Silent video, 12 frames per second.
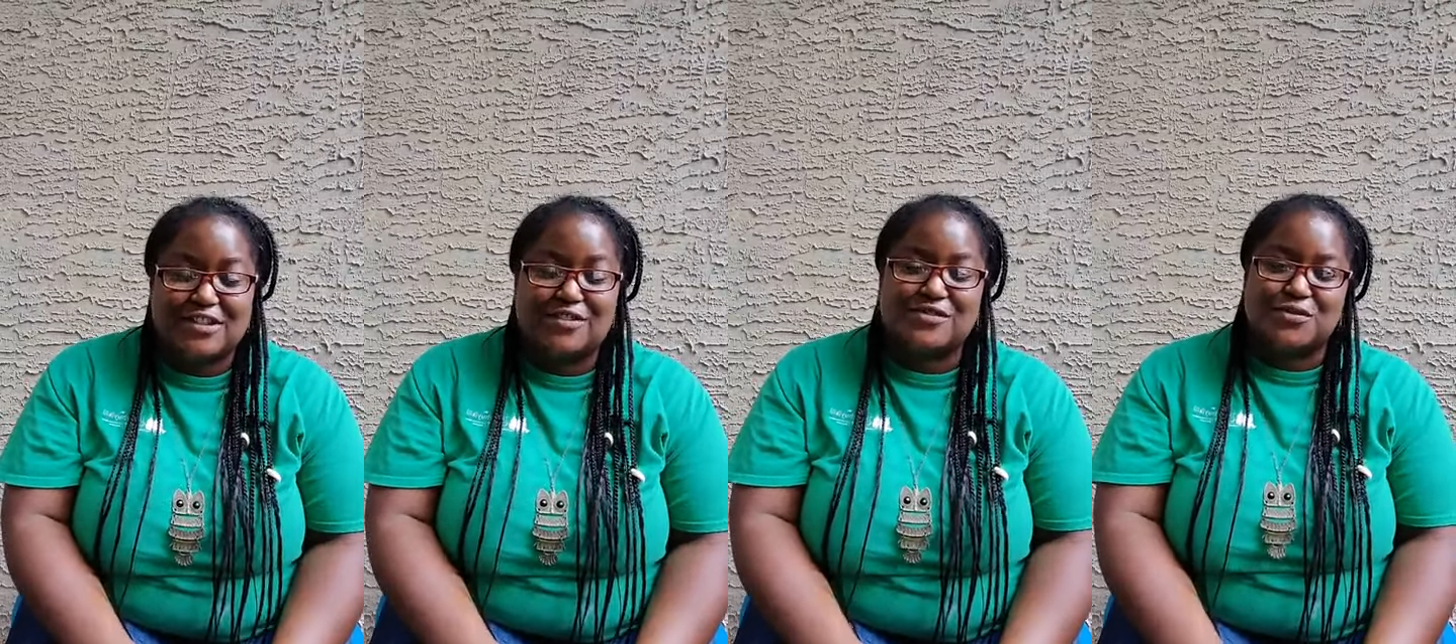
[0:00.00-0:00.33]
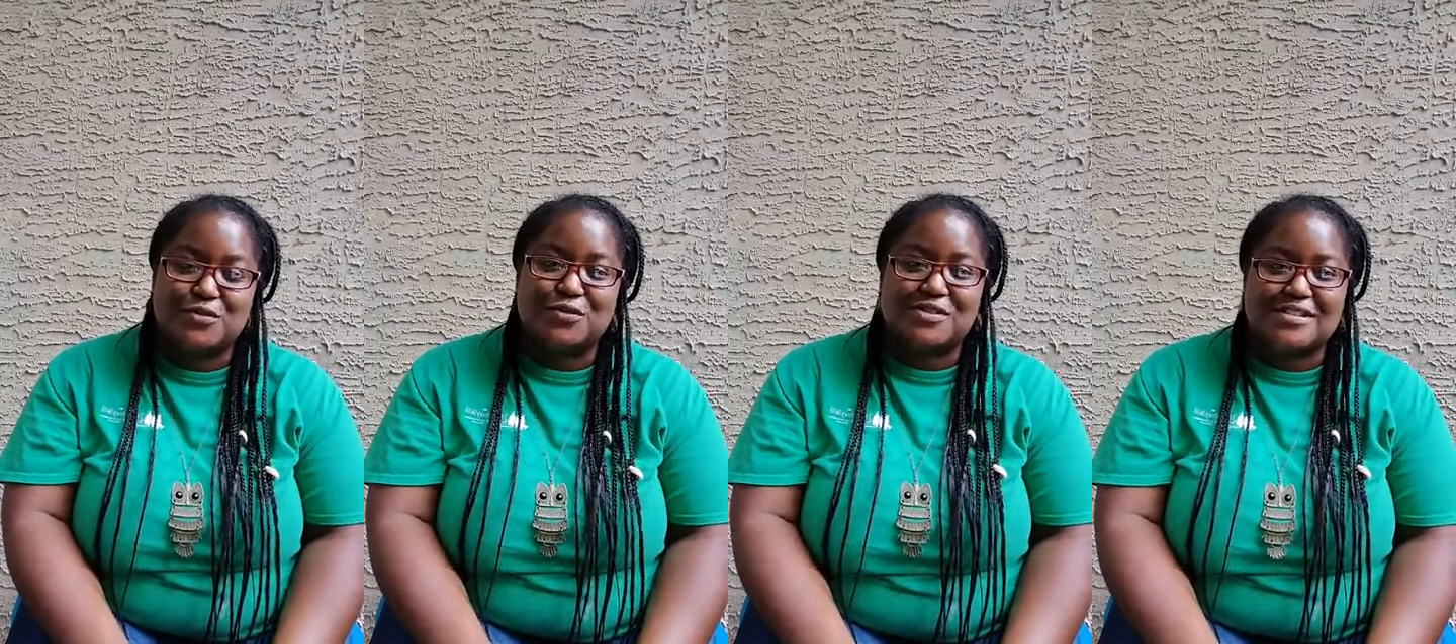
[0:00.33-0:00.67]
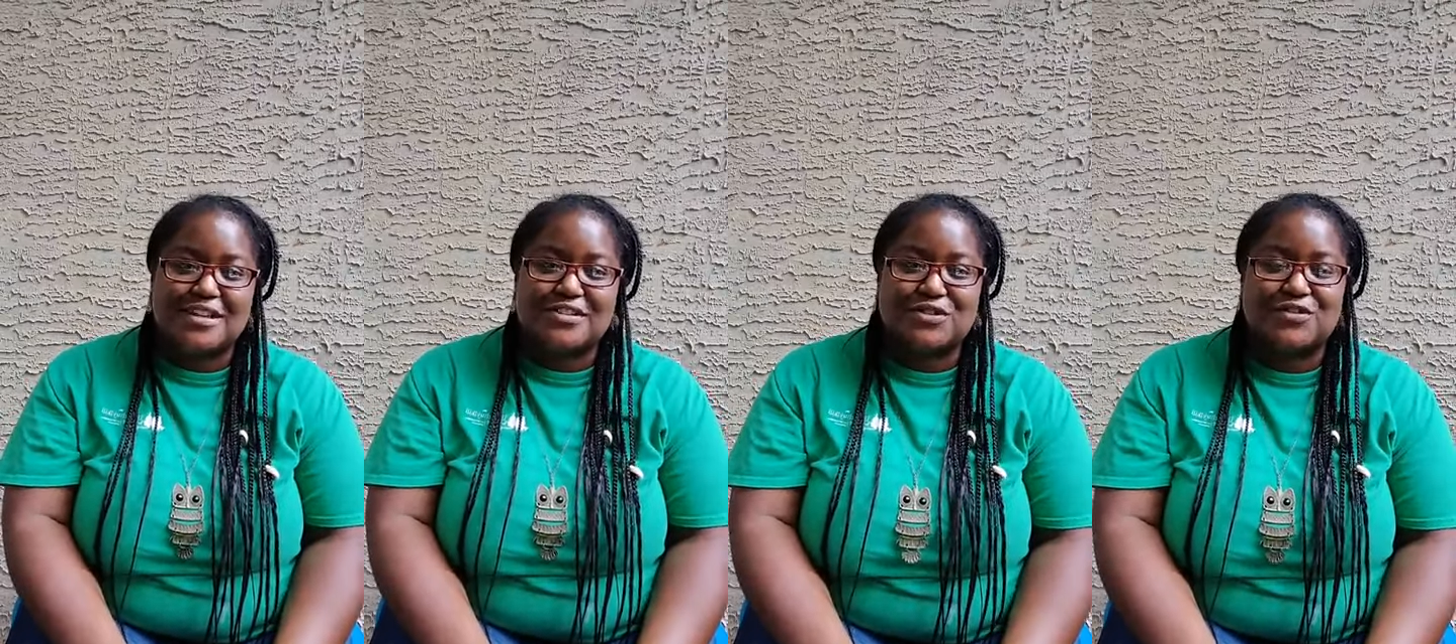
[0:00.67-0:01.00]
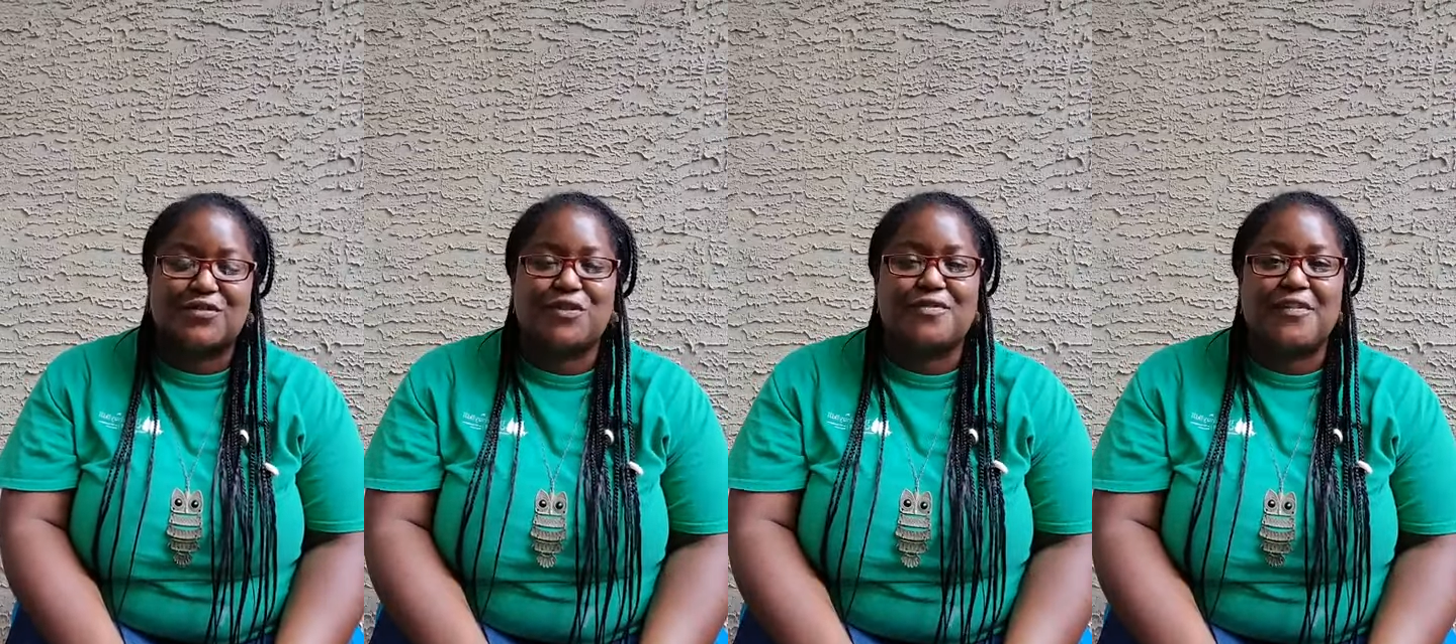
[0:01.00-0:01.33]
at the Schuylkill Center
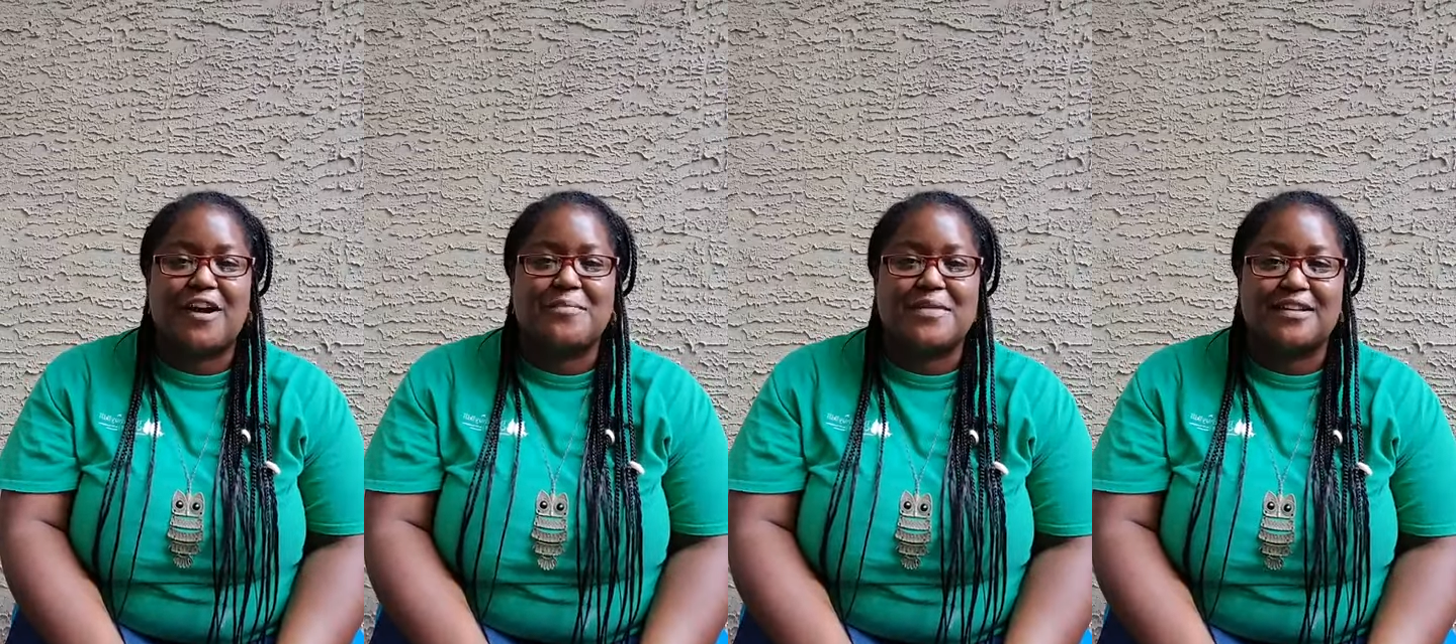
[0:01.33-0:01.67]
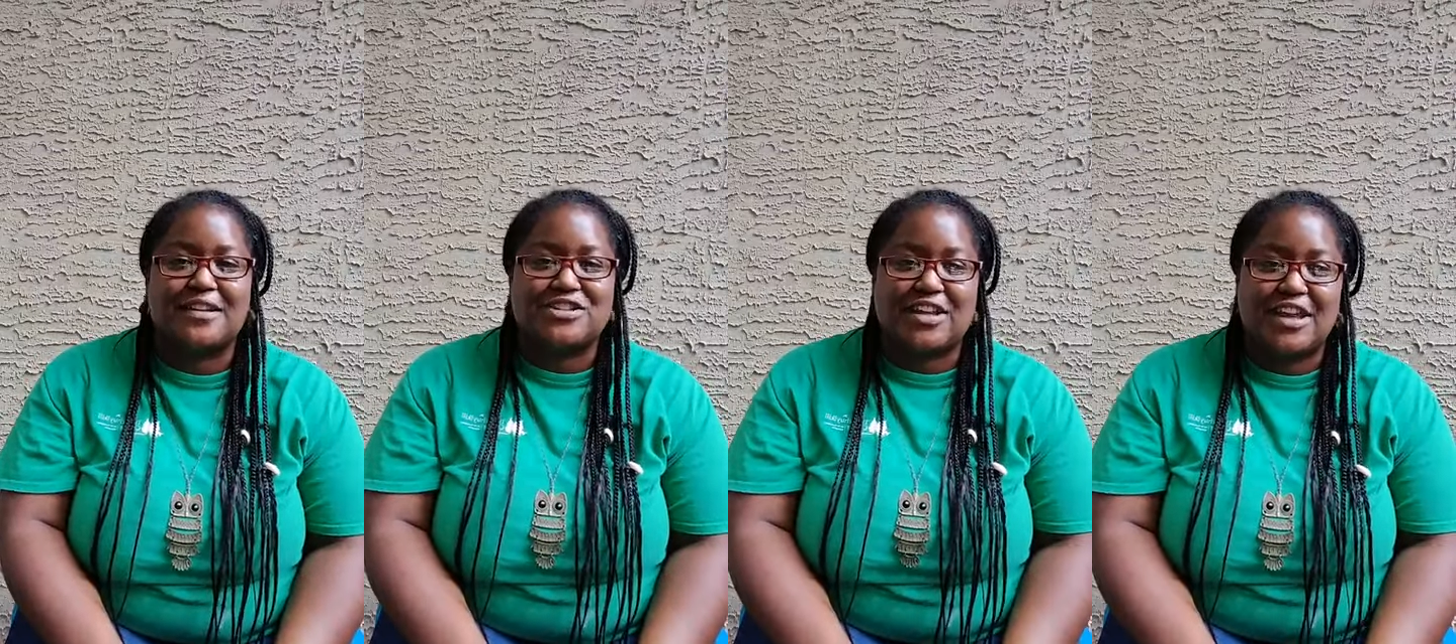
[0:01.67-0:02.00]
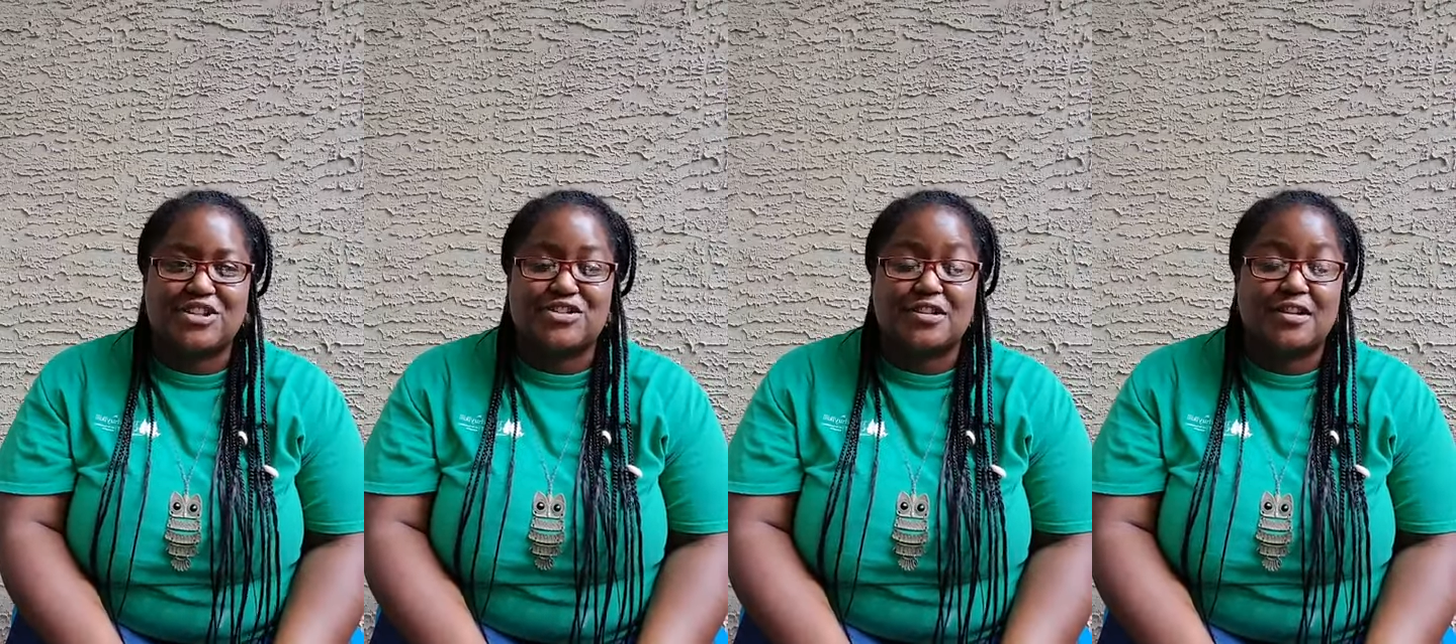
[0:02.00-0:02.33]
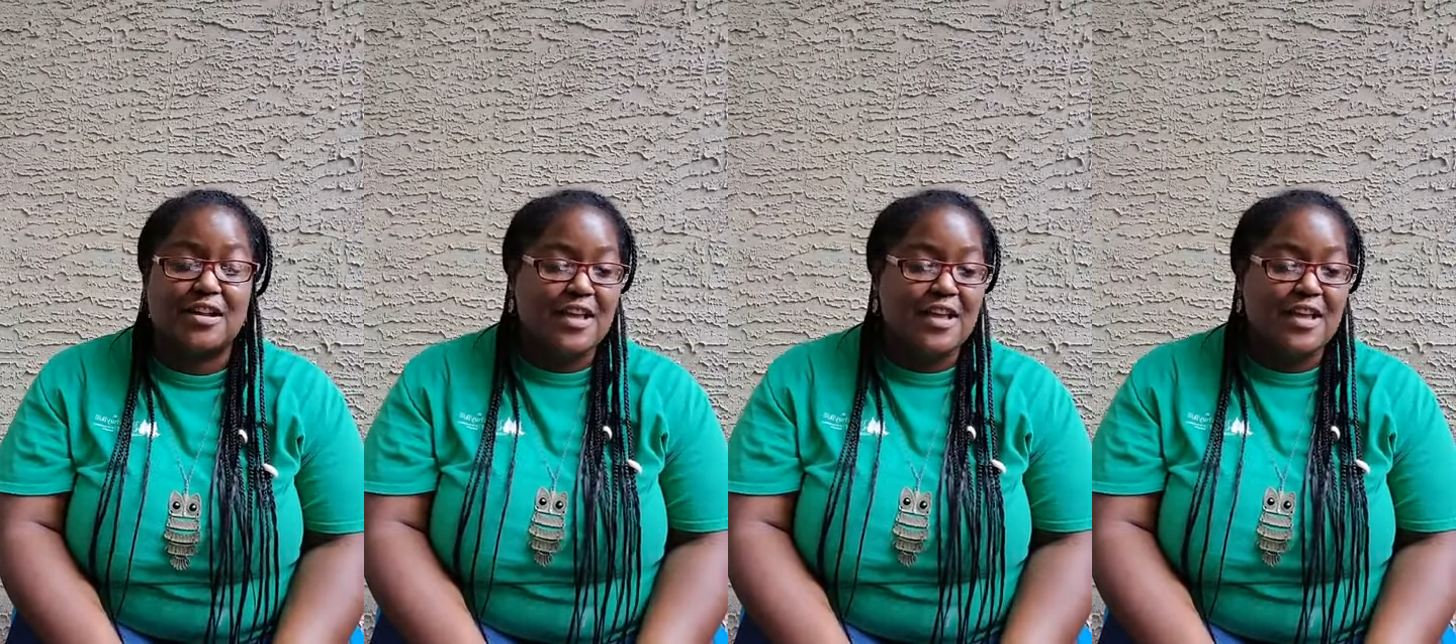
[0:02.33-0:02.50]
for Environmental Education.